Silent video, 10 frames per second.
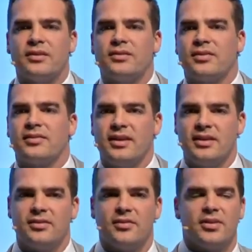into
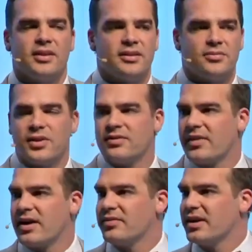cities over the next
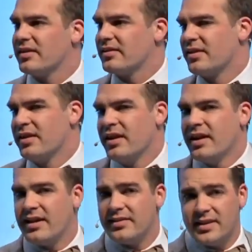25 years.
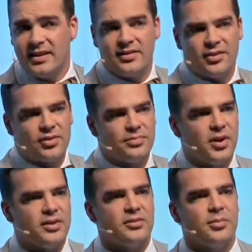And cities are
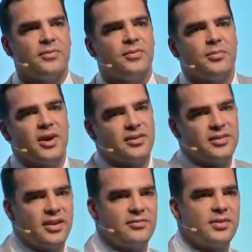responsible for about
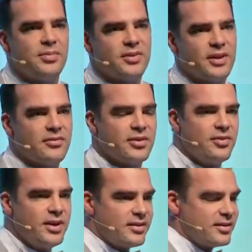70% of the
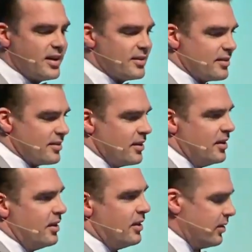greenhouse gases.
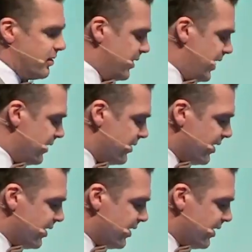So that is